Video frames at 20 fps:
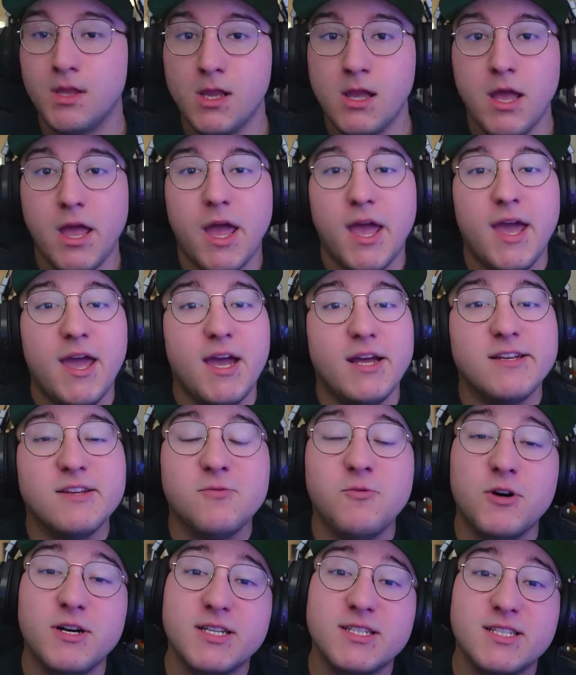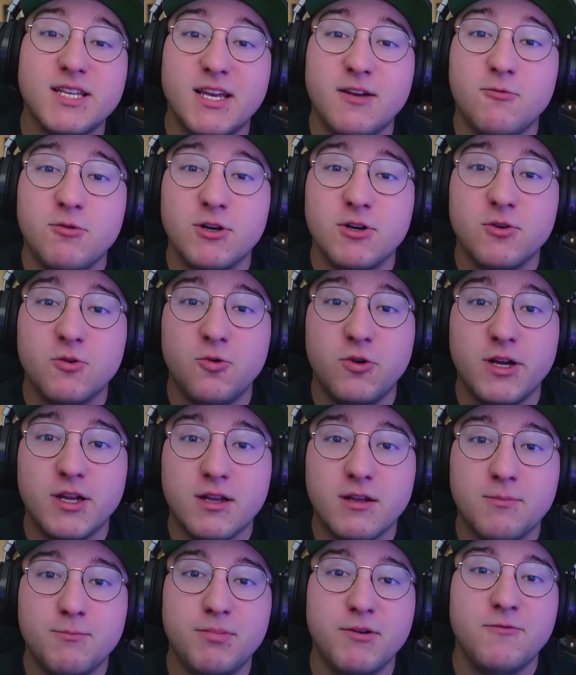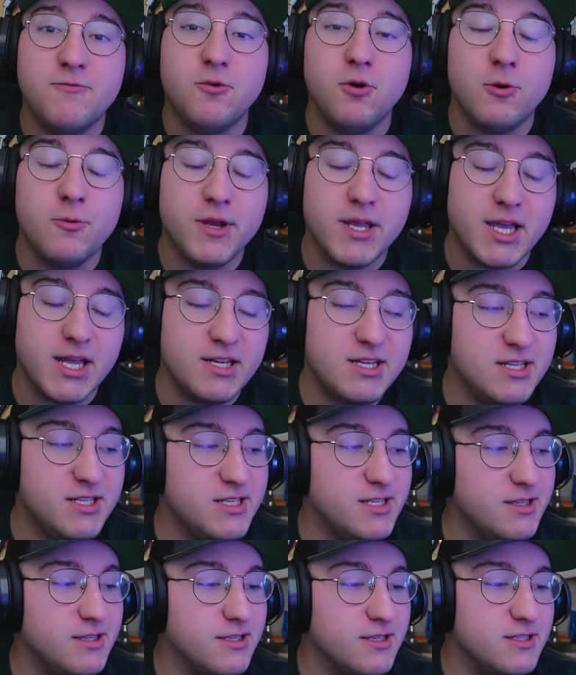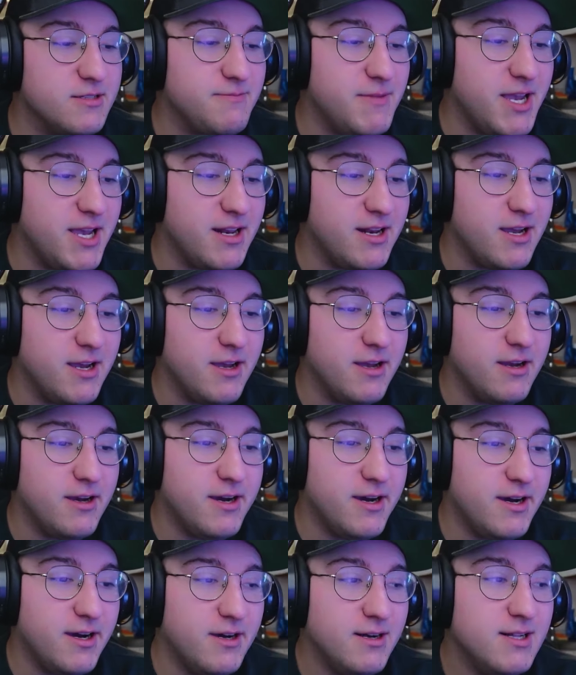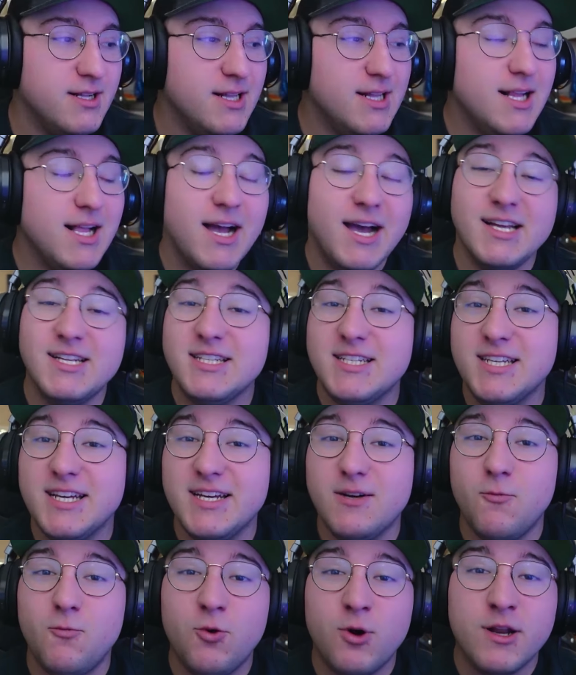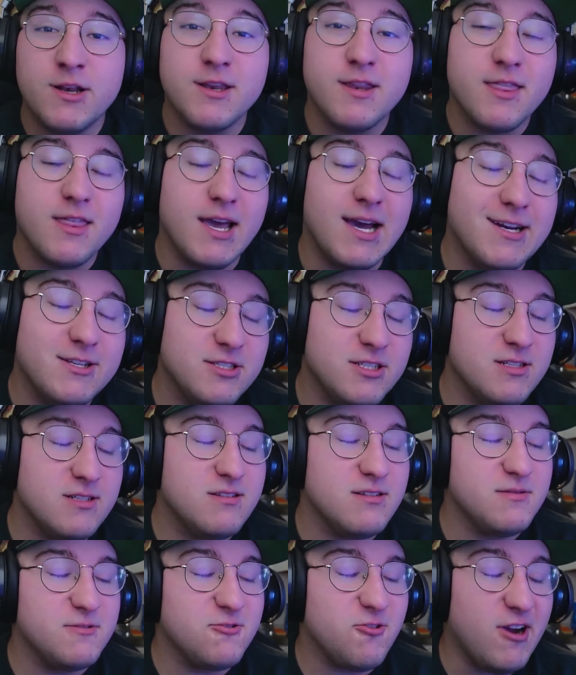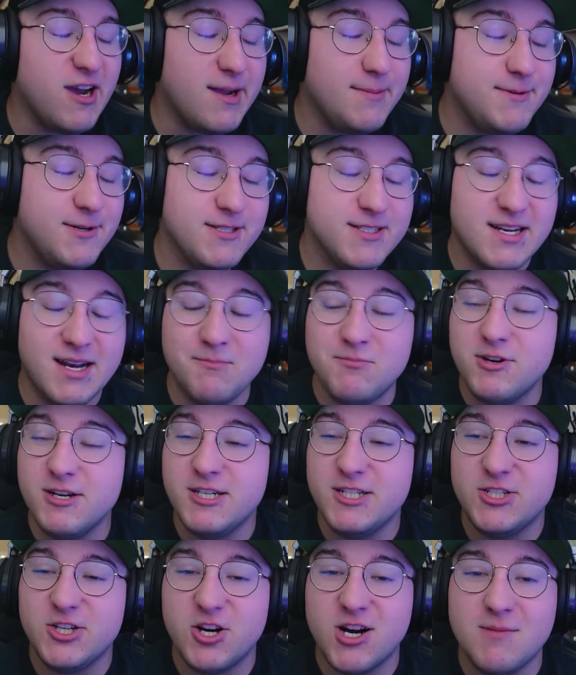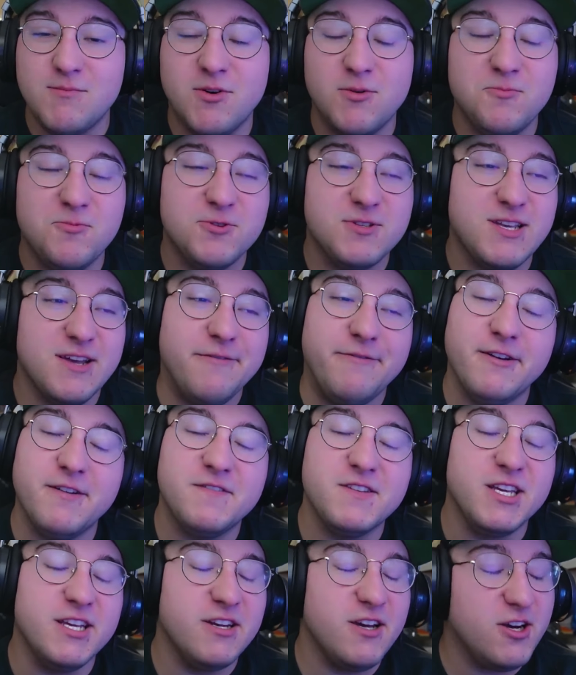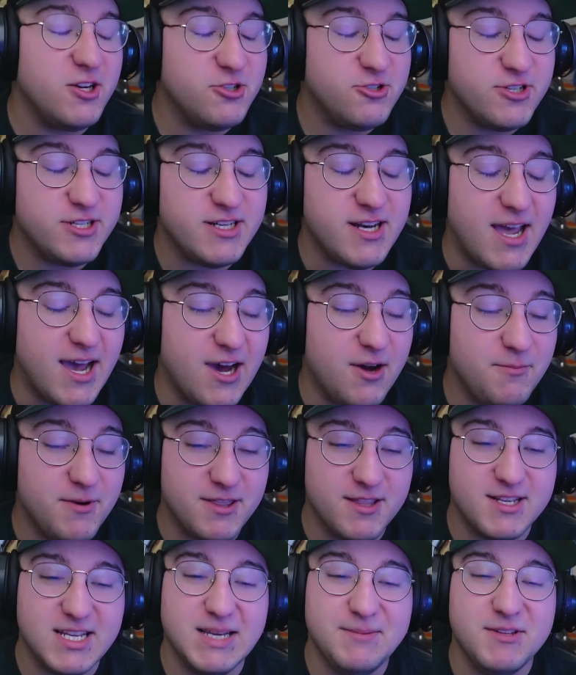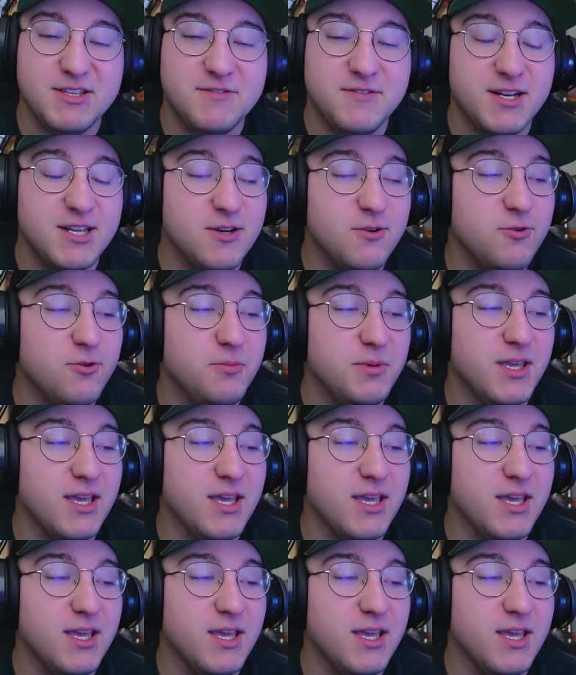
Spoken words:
Hey, I just want to say real quick before we get into this, man, I just hit 1,000 subscribers, and I'm pretty sure I'm almost at 1,500 now by the time this video will be